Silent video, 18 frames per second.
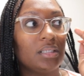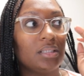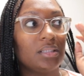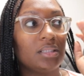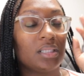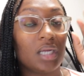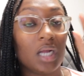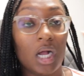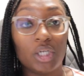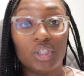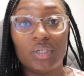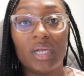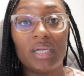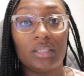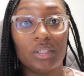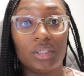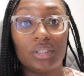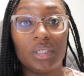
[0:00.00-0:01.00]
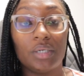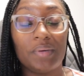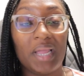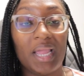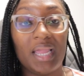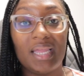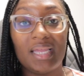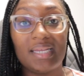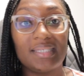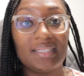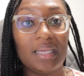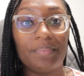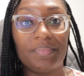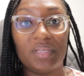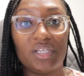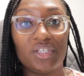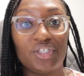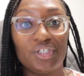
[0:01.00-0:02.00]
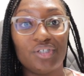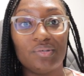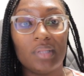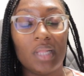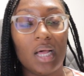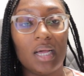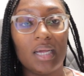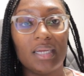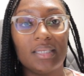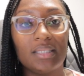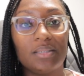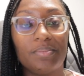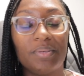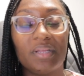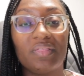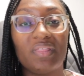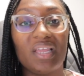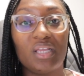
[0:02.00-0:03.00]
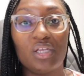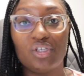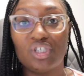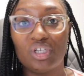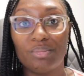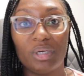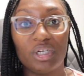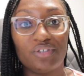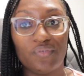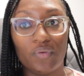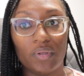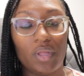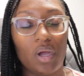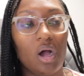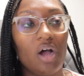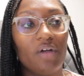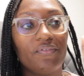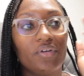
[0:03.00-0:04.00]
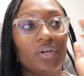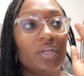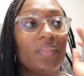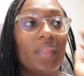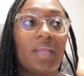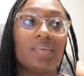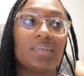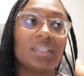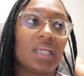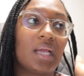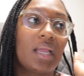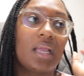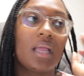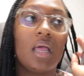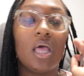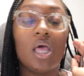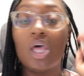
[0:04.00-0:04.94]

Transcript: the contract looked okay except these 2 lines, but thank you so much for the offer, and they was like,